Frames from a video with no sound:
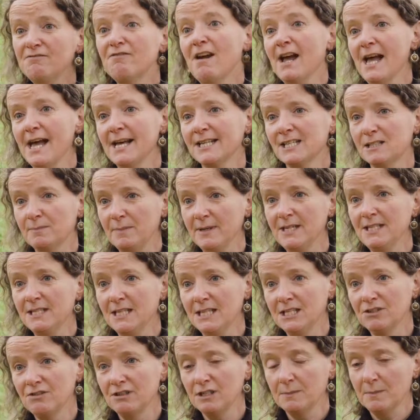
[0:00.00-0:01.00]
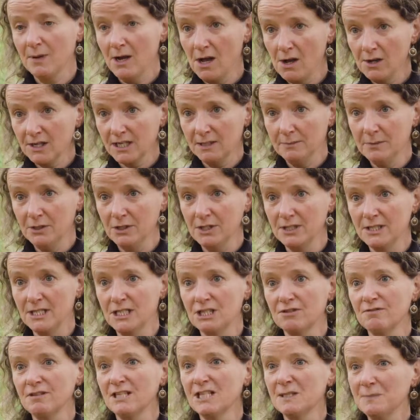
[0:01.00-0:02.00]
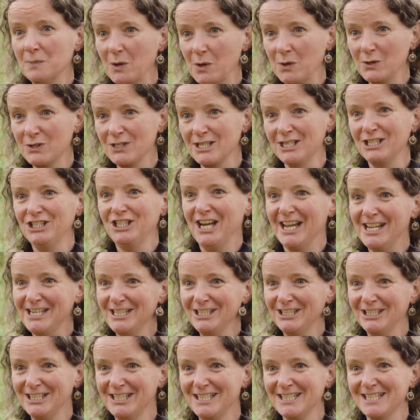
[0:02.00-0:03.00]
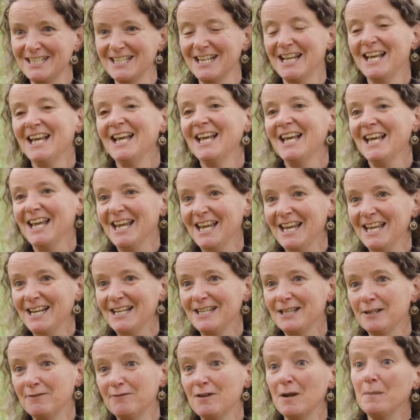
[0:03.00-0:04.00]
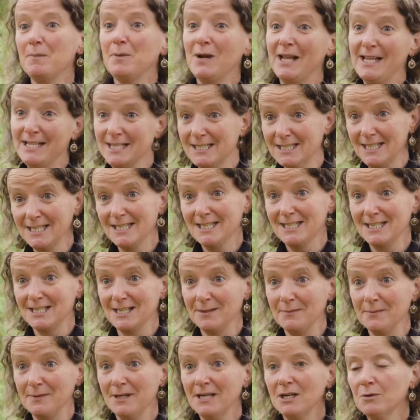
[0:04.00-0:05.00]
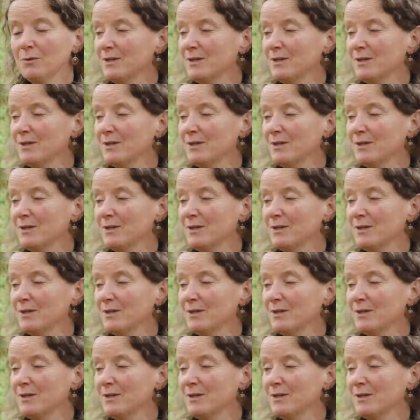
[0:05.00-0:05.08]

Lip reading: rare species-rich plant communities respond to changes in the floodplain system.